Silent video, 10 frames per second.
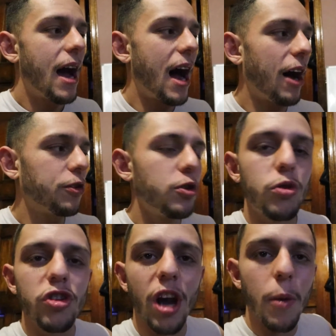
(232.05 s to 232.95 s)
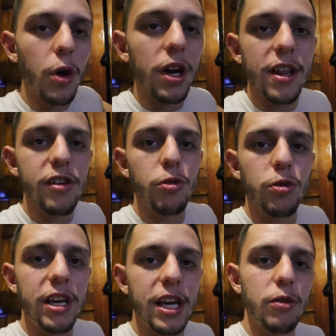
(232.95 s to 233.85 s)
I'll do somewhat of this
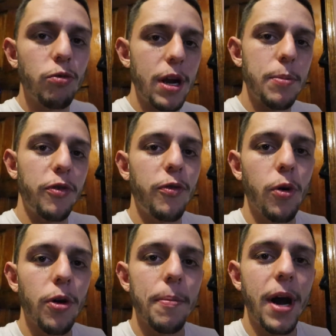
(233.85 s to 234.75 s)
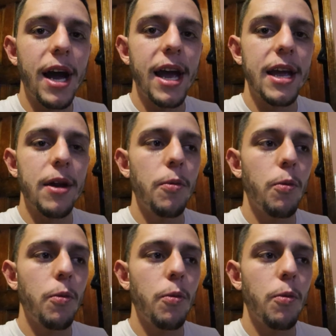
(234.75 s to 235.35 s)
routine right before my